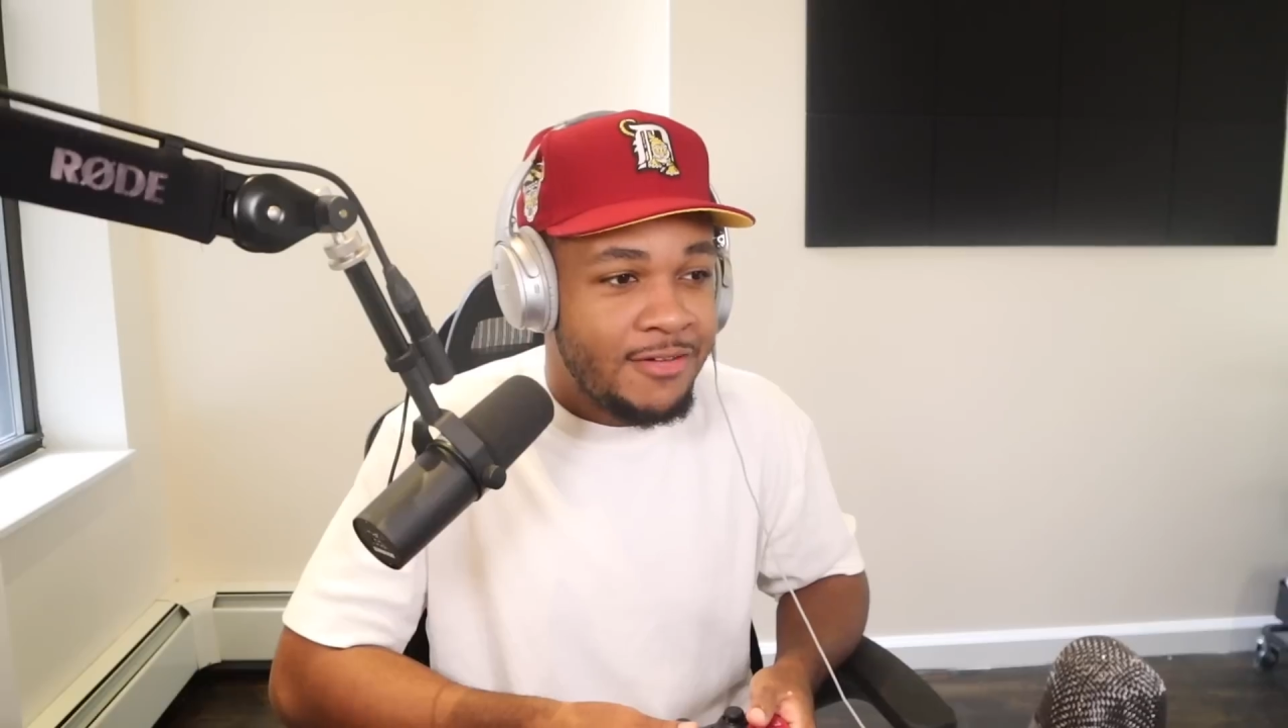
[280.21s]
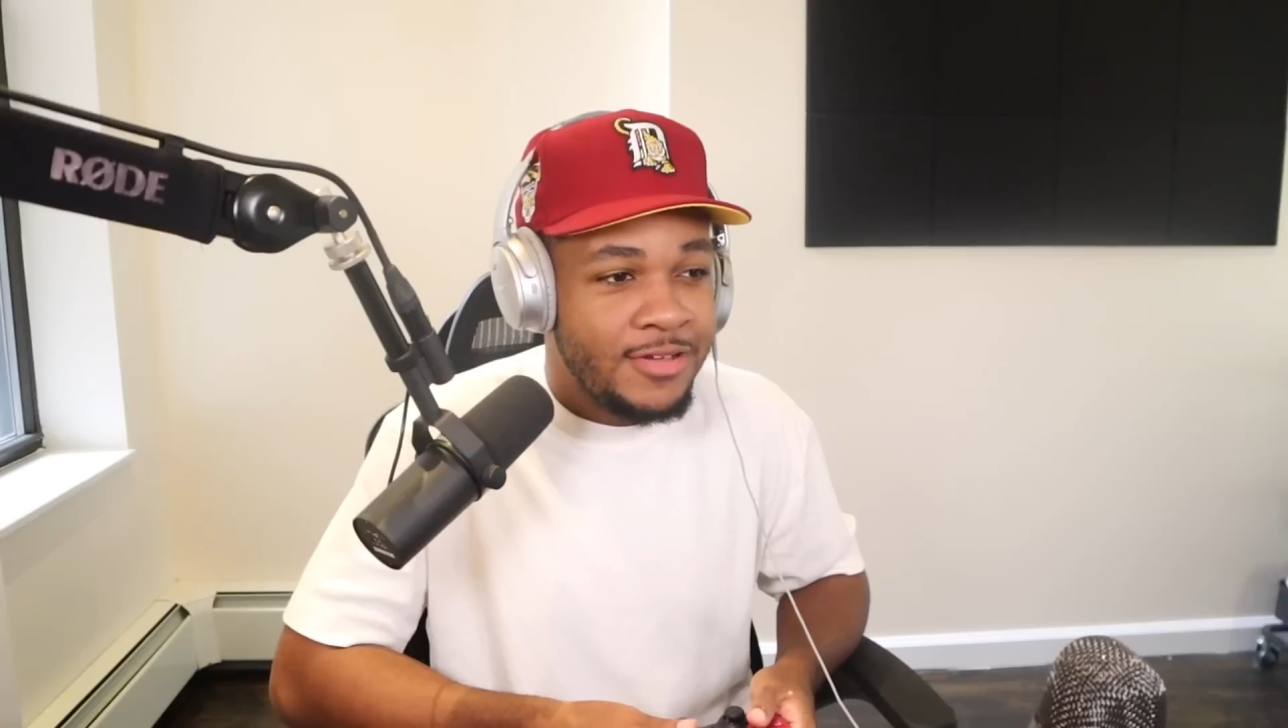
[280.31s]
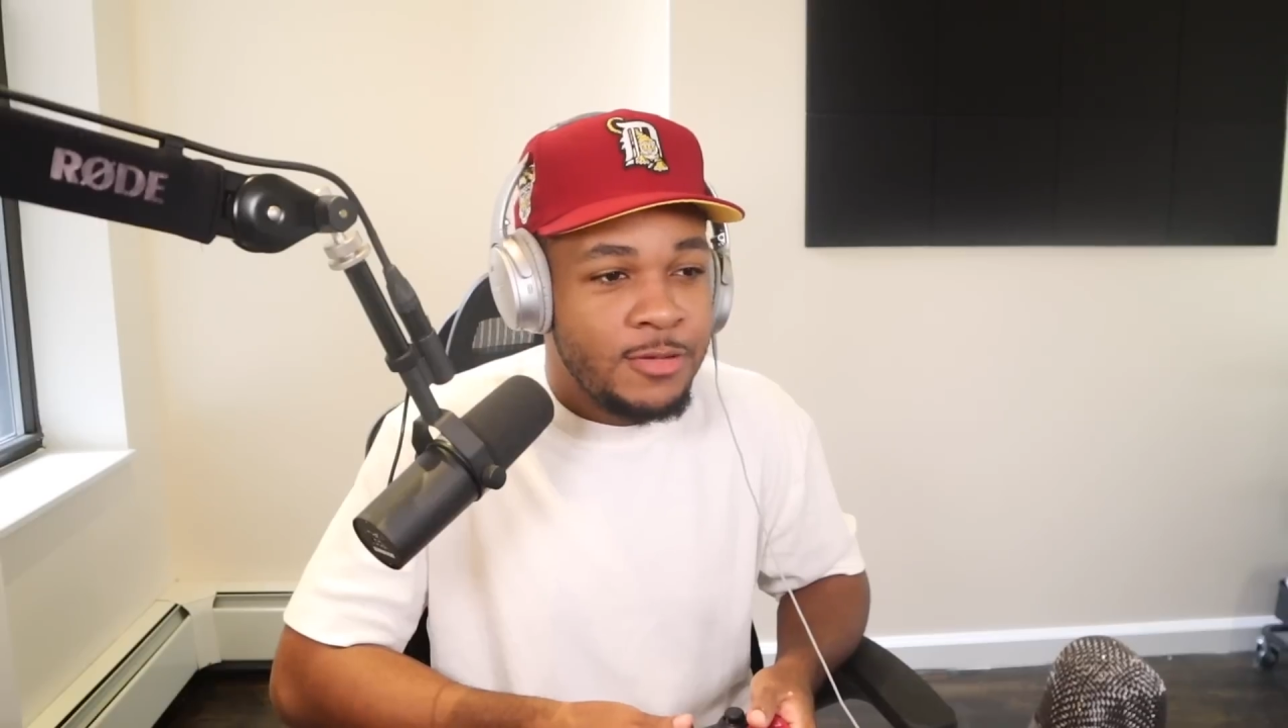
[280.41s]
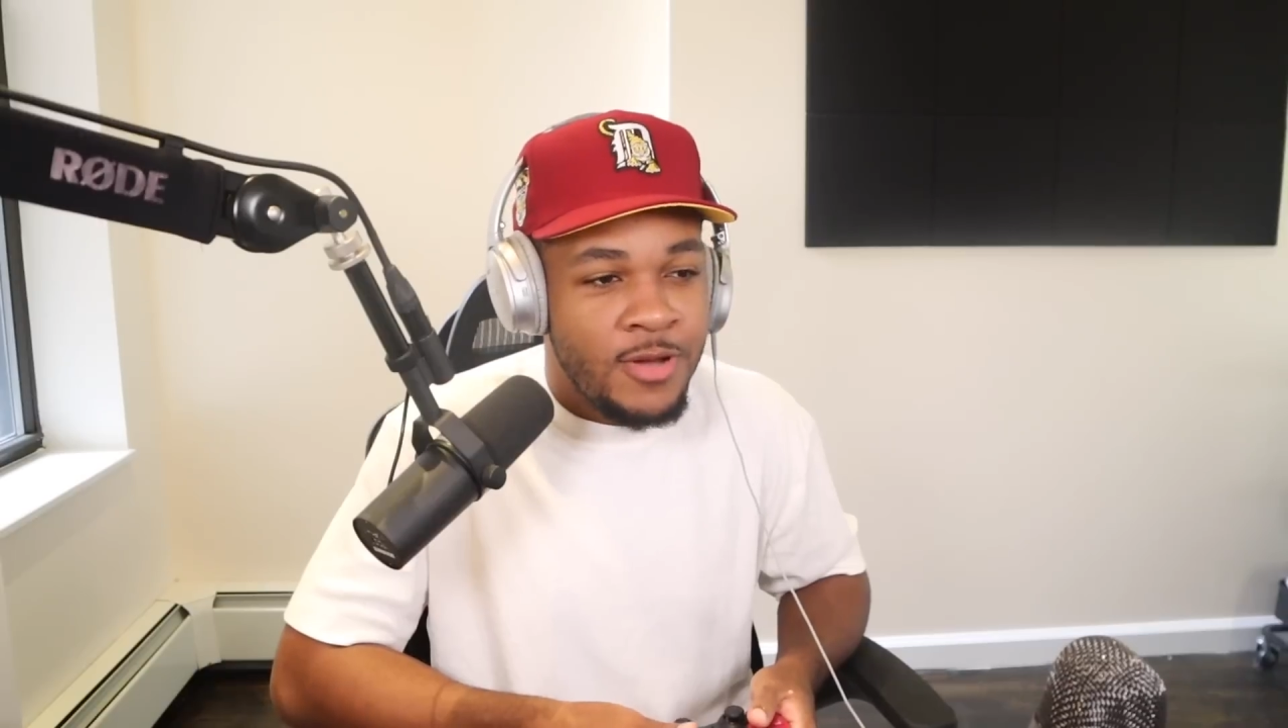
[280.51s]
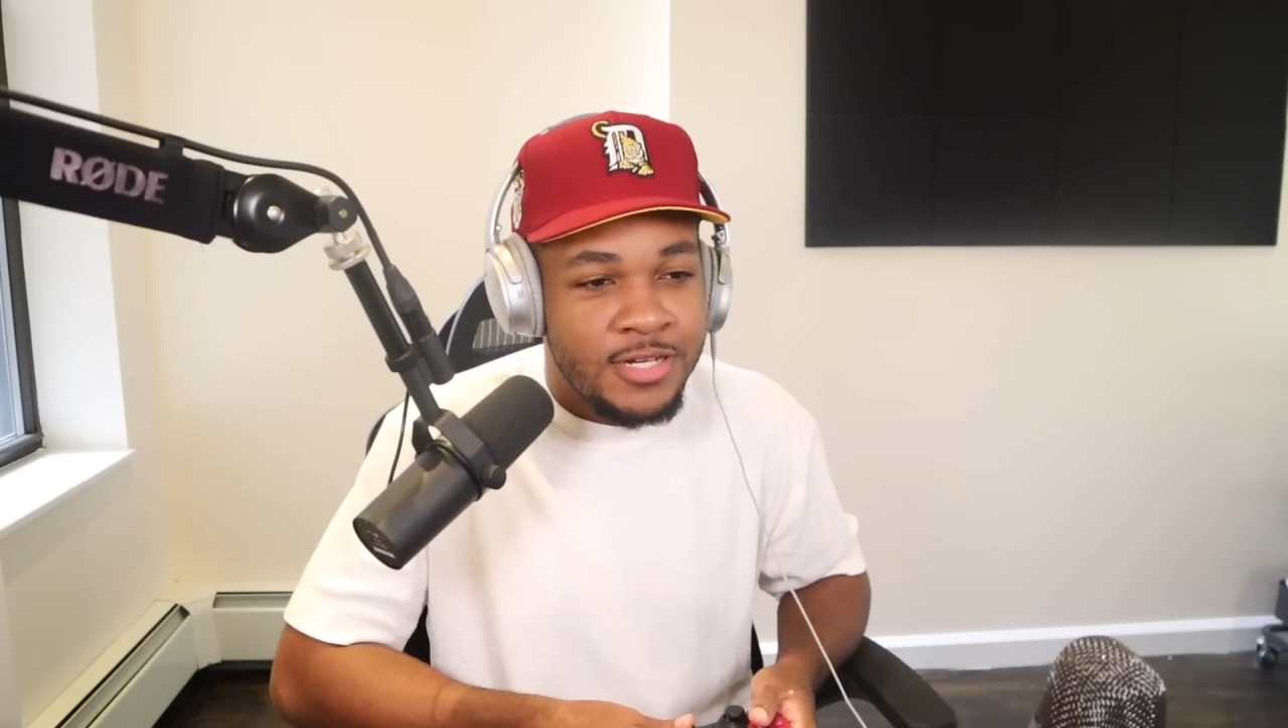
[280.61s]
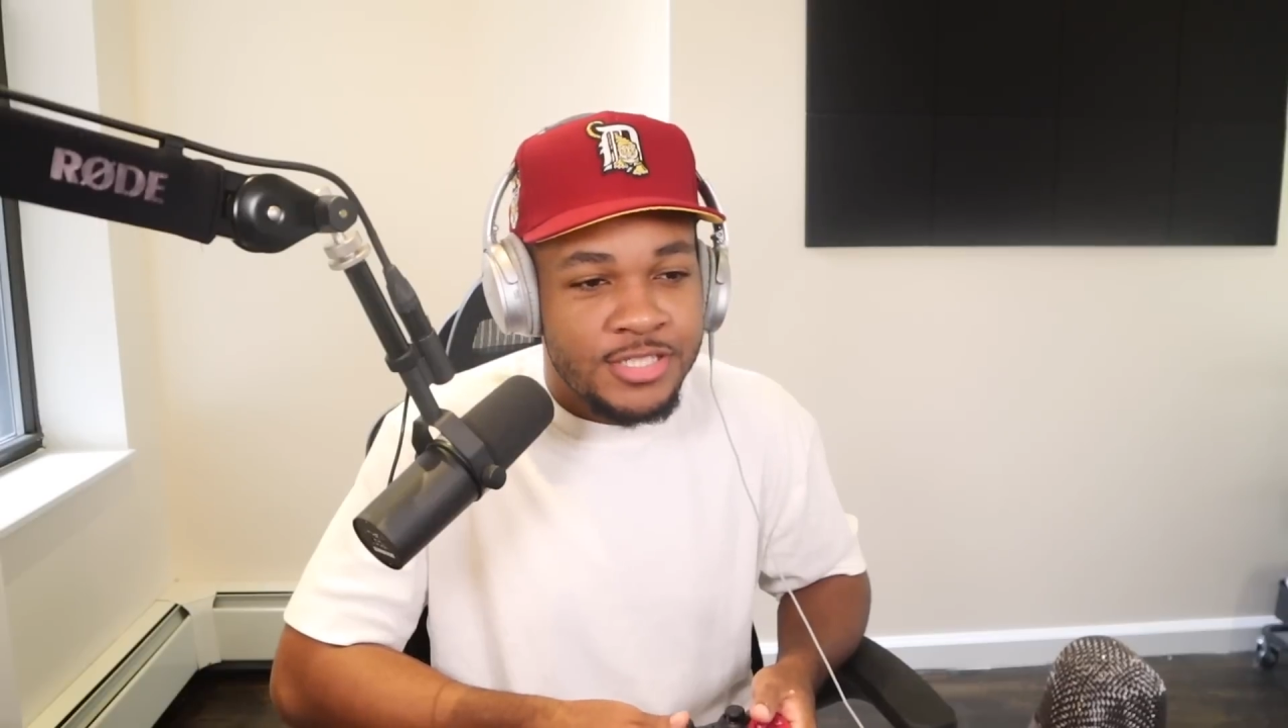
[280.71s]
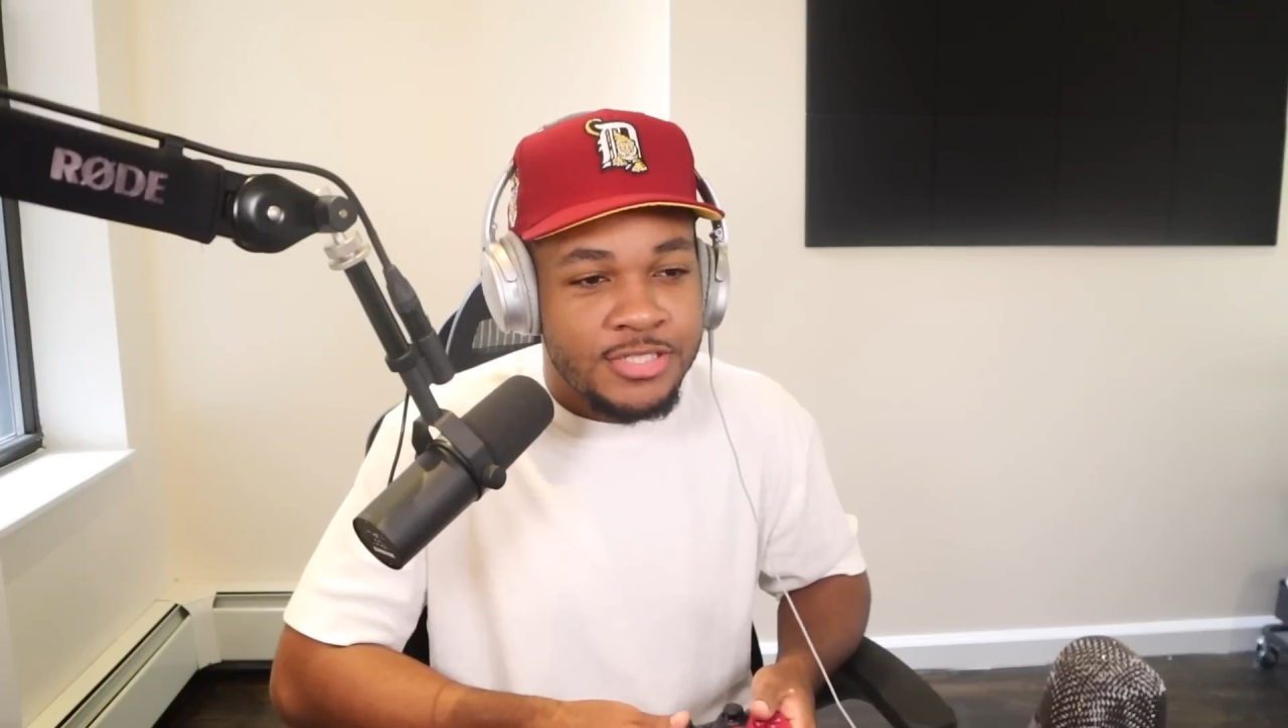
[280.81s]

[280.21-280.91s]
I really wanted to